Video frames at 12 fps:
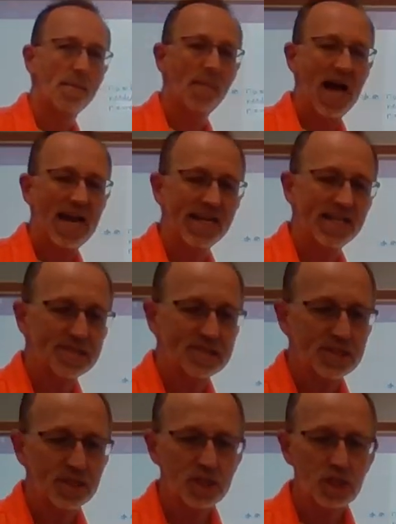
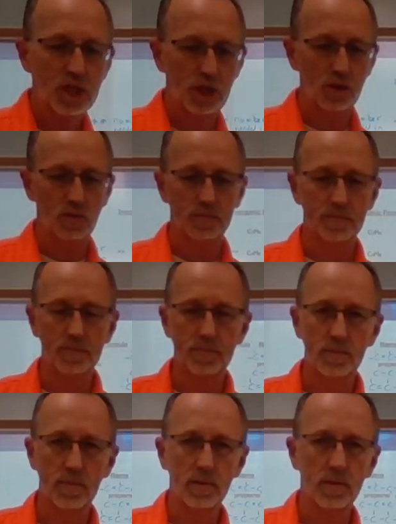minus 2.
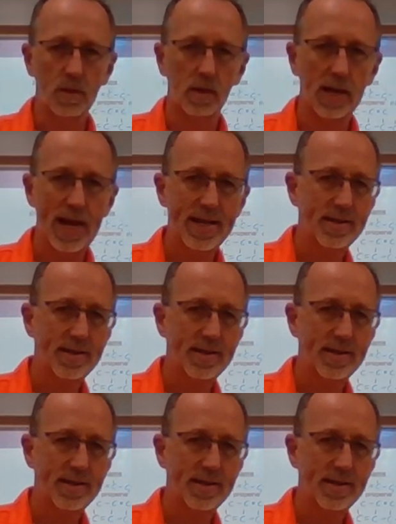All right?